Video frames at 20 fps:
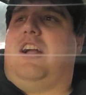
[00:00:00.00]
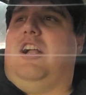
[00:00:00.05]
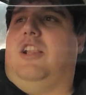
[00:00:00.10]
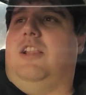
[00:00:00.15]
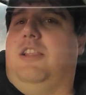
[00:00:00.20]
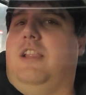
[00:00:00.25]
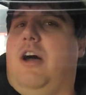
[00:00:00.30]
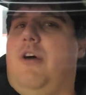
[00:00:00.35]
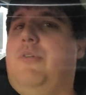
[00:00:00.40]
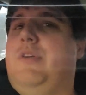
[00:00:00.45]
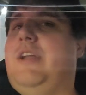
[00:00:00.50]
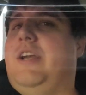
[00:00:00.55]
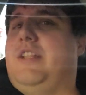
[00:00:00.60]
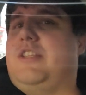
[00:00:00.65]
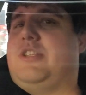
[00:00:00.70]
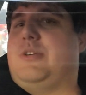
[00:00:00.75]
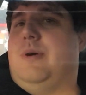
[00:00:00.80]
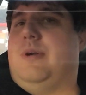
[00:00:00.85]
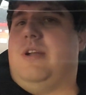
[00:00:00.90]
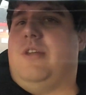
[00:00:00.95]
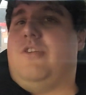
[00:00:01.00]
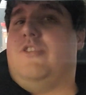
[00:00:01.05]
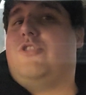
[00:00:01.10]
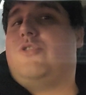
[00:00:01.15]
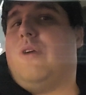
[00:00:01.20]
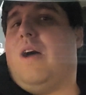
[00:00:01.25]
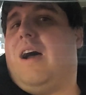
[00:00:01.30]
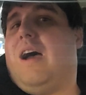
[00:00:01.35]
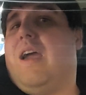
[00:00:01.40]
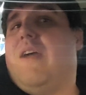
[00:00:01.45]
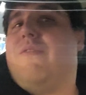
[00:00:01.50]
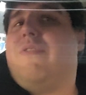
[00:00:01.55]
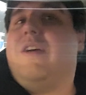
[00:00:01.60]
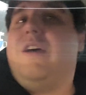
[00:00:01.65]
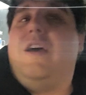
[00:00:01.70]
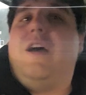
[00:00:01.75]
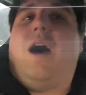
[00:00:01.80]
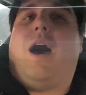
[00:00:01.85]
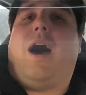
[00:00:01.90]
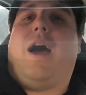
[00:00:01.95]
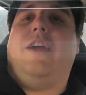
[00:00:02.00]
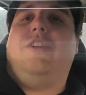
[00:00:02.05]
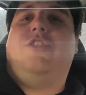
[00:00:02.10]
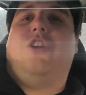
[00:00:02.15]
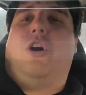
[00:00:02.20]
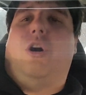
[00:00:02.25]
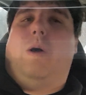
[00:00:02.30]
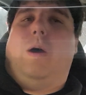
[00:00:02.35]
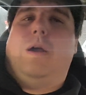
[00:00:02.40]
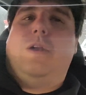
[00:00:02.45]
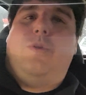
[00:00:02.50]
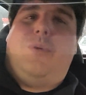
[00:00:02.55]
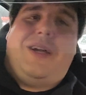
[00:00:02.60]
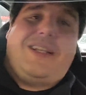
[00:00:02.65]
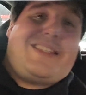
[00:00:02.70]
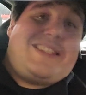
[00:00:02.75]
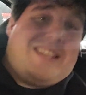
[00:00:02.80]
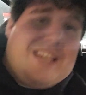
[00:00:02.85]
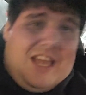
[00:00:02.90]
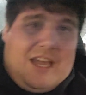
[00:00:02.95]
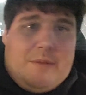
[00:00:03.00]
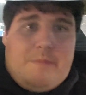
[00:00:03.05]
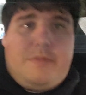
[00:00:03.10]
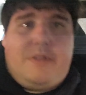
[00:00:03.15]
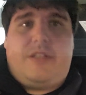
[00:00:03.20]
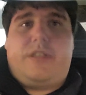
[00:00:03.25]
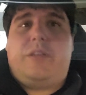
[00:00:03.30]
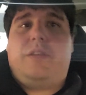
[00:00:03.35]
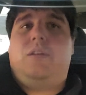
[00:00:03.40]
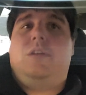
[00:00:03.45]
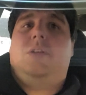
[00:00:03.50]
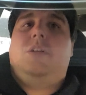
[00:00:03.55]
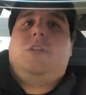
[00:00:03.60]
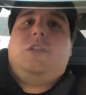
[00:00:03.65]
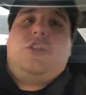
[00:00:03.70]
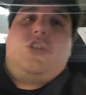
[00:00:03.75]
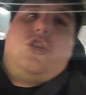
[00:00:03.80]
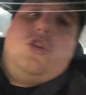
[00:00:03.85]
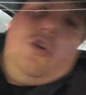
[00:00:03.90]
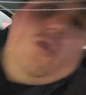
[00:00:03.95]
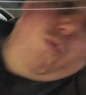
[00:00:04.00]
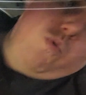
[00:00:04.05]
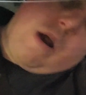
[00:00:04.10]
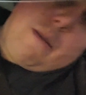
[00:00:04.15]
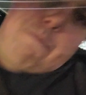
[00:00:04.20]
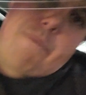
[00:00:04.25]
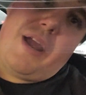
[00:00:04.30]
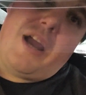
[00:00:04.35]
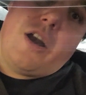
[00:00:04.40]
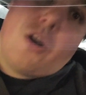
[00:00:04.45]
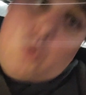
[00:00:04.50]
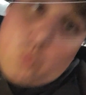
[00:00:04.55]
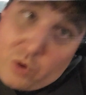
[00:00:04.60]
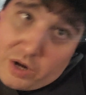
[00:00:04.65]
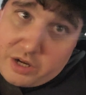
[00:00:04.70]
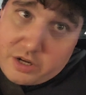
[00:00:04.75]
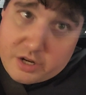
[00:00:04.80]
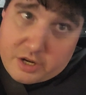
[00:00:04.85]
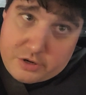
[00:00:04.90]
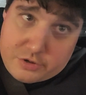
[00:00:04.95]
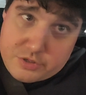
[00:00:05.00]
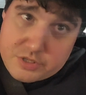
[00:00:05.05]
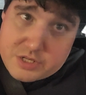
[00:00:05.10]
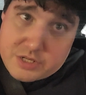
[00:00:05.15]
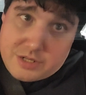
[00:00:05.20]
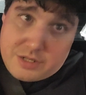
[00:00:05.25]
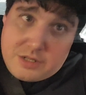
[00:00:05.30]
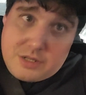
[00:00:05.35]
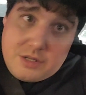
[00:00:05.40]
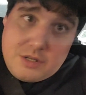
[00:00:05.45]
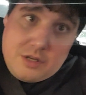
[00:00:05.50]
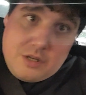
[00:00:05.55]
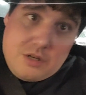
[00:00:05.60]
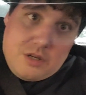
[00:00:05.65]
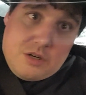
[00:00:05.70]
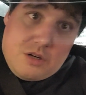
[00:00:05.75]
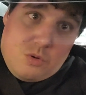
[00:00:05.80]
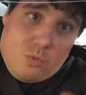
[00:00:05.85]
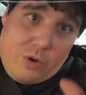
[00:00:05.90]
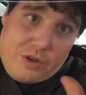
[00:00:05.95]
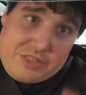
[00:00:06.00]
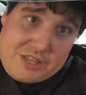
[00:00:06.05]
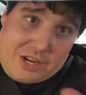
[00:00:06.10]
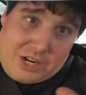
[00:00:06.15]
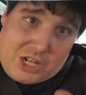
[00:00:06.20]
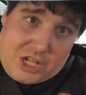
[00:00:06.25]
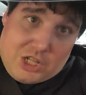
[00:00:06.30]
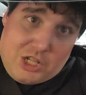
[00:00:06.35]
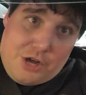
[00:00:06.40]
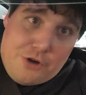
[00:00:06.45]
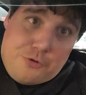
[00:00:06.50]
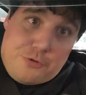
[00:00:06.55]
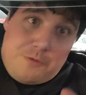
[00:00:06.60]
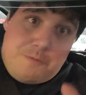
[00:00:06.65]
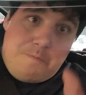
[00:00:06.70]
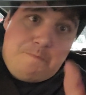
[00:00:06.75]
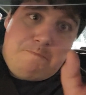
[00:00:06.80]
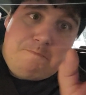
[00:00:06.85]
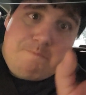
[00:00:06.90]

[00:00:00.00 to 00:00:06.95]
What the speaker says: clone it to another drive. I don't want to attempt to repair Windows without a clone.